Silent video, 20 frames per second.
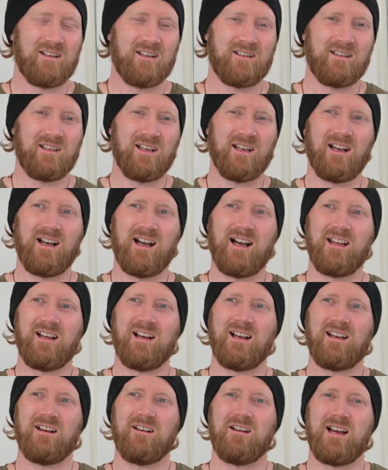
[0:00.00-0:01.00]
yeah,
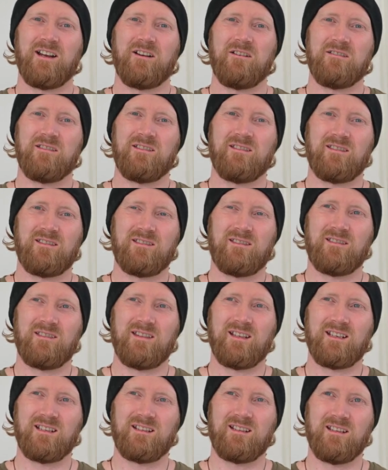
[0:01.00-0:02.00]
I don't
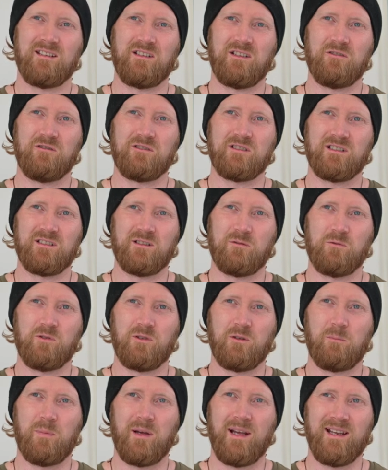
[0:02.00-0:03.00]
think that using the
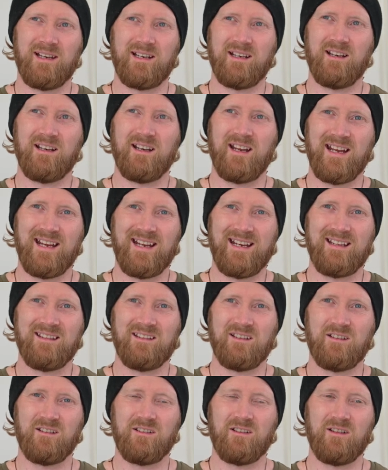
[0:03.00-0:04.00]
word pagan and
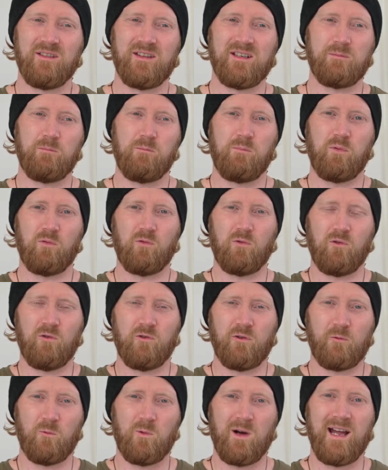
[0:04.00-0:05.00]
heathen in this
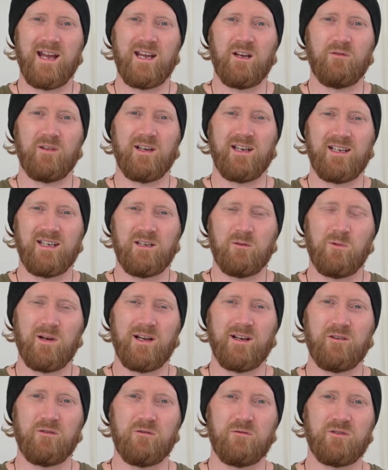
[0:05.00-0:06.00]
broad way of
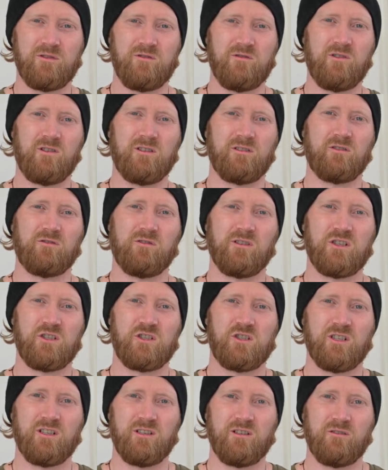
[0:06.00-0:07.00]
anyone who's
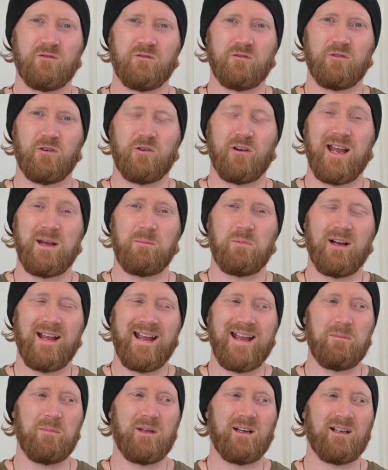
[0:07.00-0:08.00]
non-Christian or
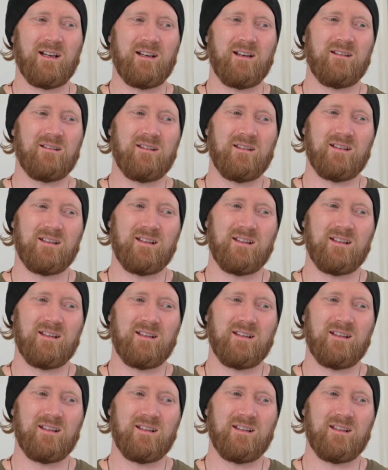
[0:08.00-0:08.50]
non-Abrahamic, I